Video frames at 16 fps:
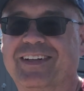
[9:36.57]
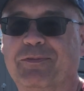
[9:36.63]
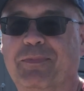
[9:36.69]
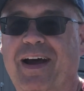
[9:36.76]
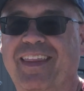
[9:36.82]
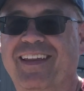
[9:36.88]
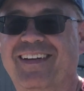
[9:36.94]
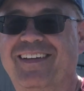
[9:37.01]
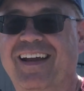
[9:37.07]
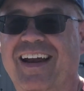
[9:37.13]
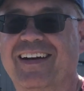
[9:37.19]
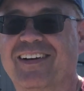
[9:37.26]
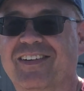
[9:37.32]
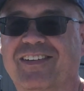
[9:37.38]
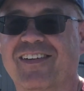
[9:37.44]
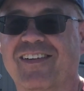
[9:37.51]
by the
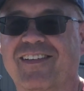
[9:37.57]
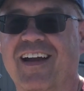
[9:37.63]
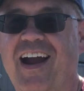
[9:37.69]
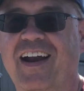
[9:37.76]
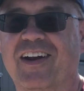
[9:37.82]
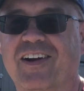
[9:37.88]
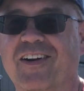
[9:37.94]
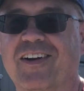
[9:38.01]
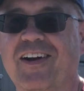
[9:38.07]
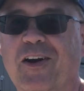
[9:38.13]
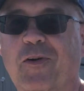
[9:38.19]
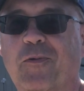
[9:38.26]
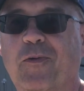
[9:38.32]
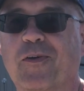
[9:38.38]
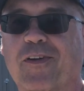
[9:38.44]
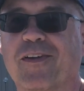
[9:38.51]
Danish designer
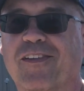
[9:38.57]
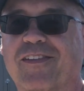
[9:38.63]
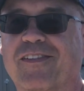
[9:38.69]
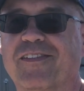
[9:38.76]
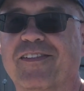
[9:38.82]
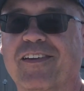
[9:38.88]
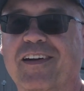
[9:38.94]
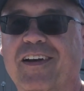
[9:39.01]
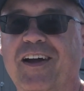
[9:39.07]
was